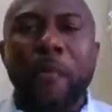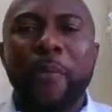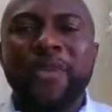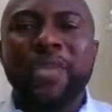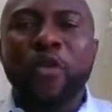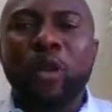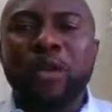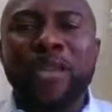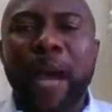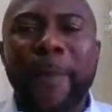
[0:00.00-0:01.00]
But the good
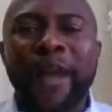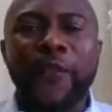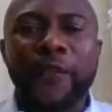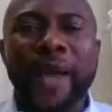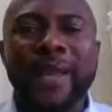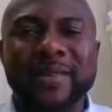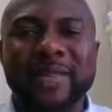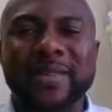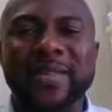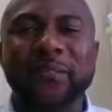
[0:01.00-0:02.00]
thing about fear is
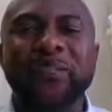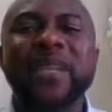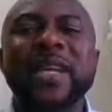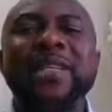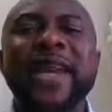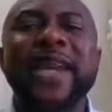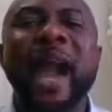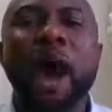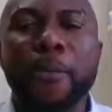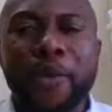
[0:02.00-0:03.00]
that it can
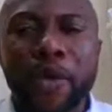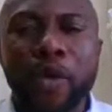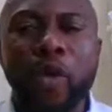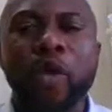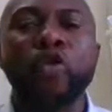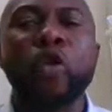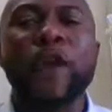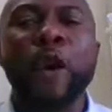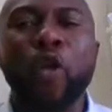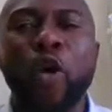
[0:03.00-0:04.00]
help you to
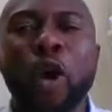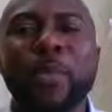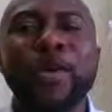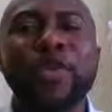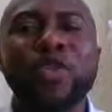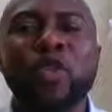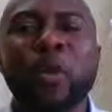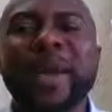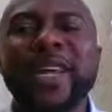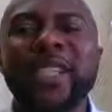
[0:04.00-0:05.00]
overcome so
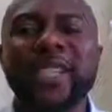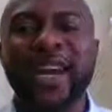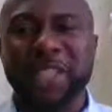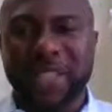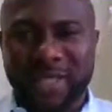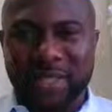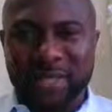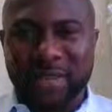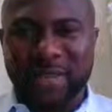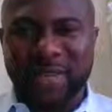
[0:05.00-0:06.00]
many
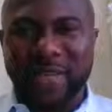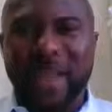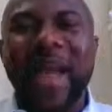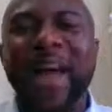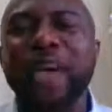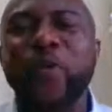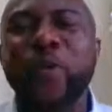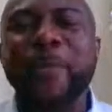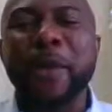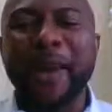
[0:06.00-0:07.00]
challenges. How do
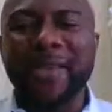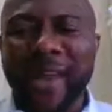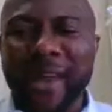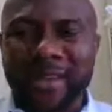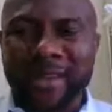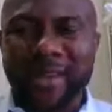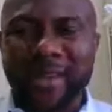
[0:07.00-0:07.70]
I mean by that?